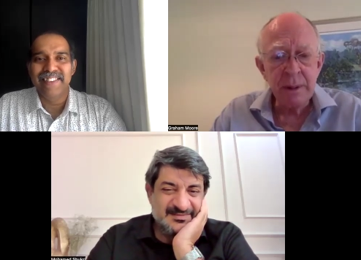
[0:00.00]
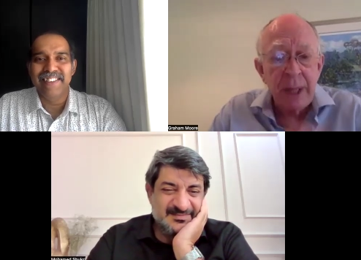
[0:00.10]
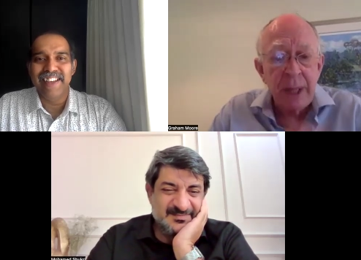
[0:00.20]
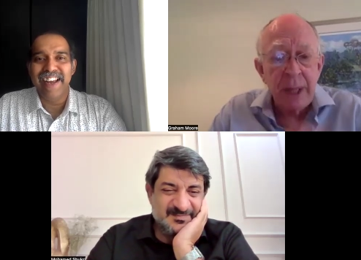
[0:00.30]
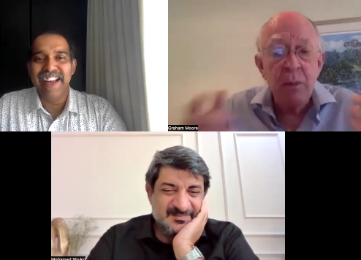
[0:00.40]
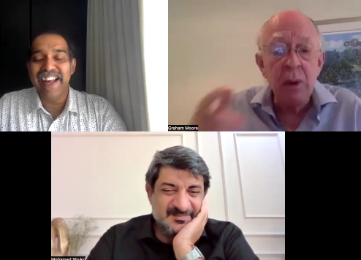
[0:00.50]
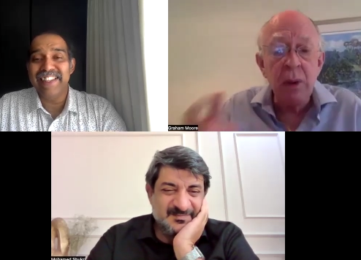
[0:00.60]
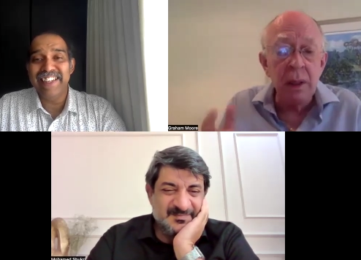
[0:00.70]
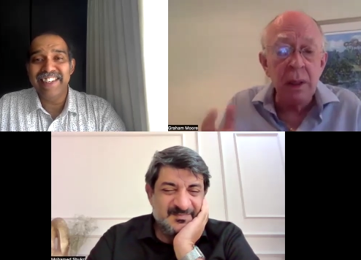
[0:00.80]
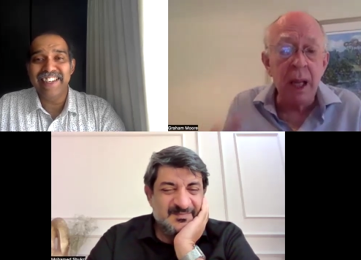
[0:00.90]
Speaker 1: They will I
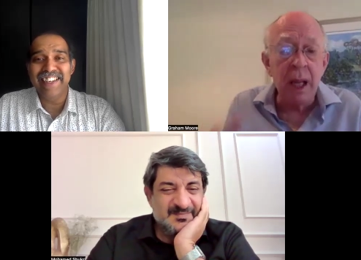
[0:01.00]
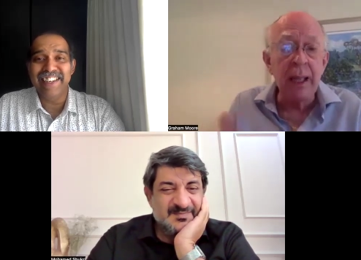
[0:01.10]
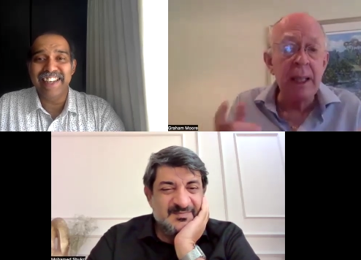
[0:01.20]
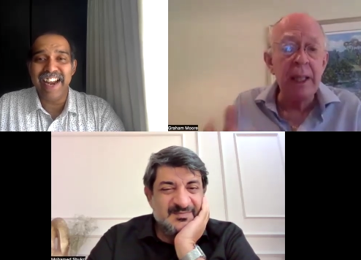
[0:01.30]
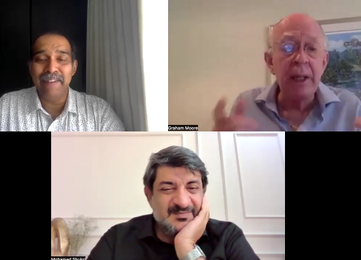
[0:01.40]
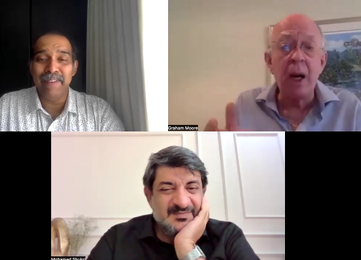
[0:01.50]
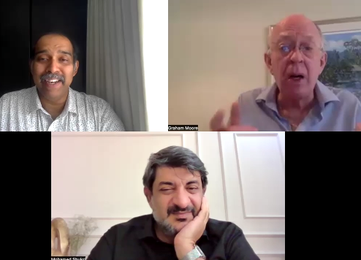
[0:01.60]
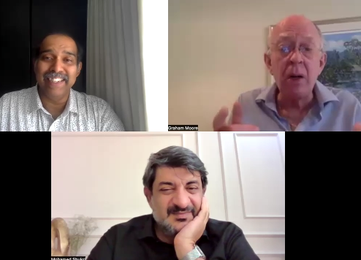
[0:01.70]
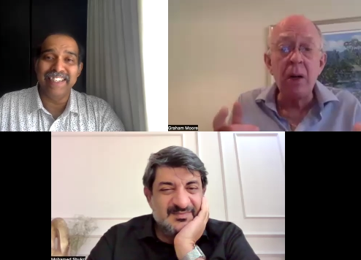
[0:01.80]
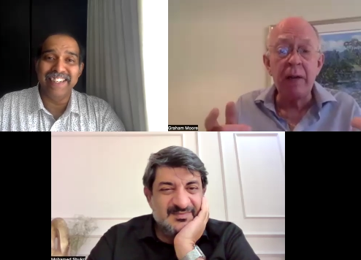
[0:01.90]
think, uh, likely Graham,
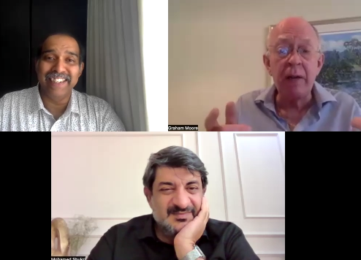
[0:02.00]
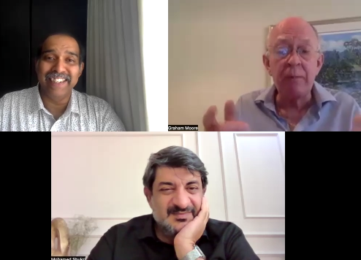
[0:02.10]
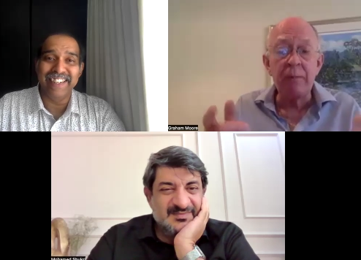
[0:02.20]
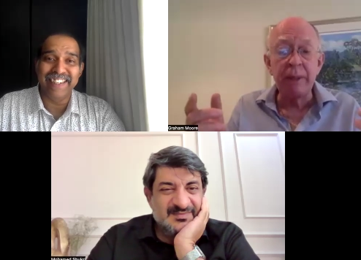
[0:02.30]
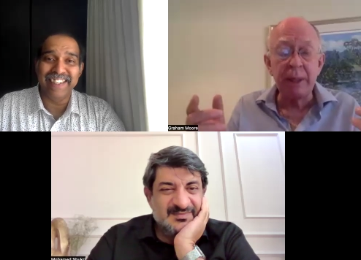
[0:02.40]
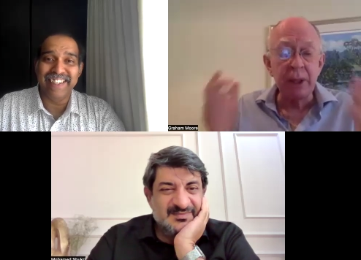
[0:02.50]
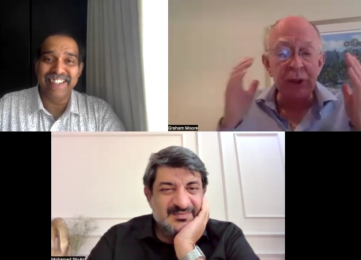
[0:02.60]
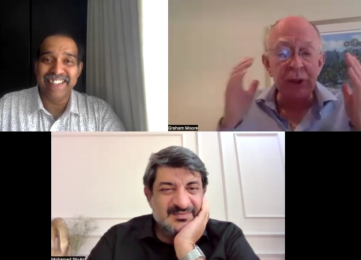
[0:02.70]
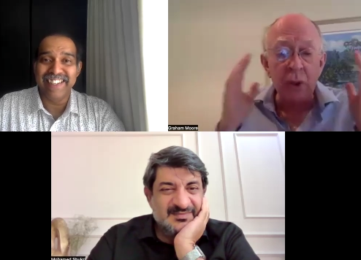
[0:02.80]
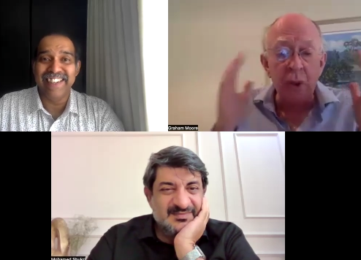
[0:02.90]
know they've probably got
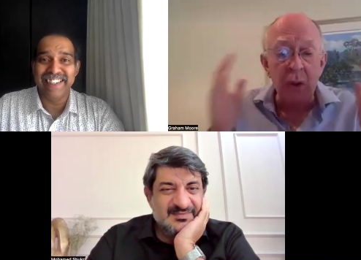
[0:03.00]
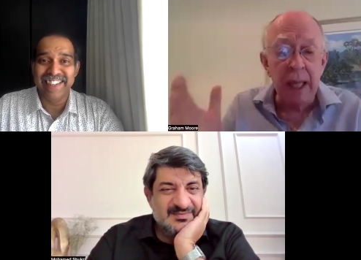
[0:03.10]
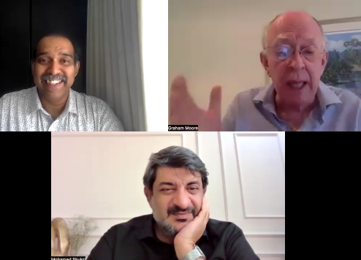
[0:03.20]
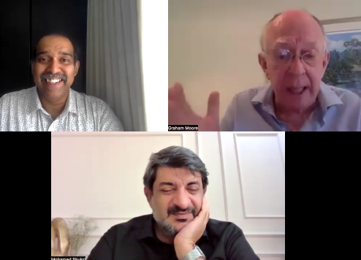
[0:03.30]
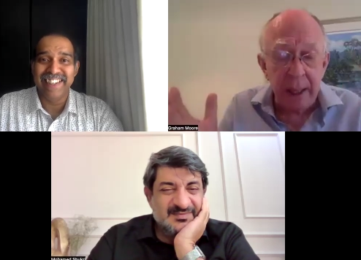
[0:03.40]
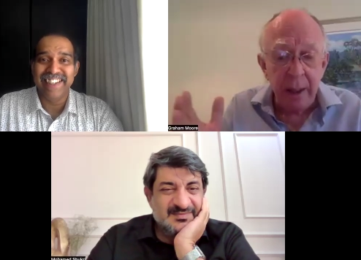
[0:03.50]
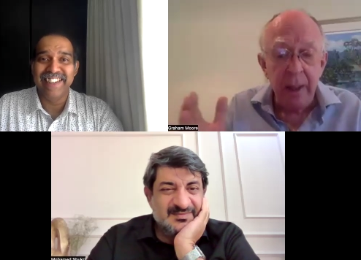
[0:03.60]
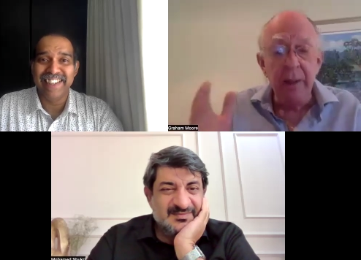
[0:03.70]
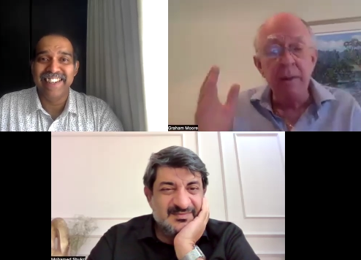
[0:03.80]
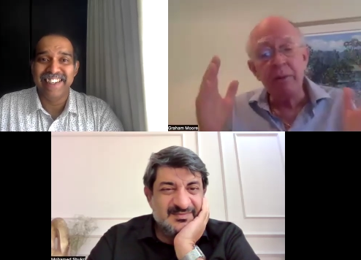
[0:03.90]
a sore head
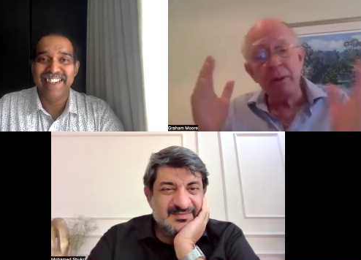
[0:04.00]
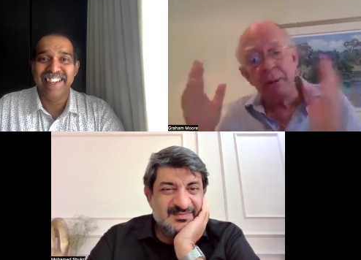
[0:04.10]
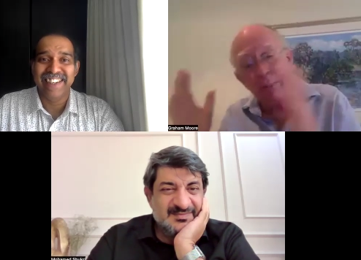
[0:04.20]
from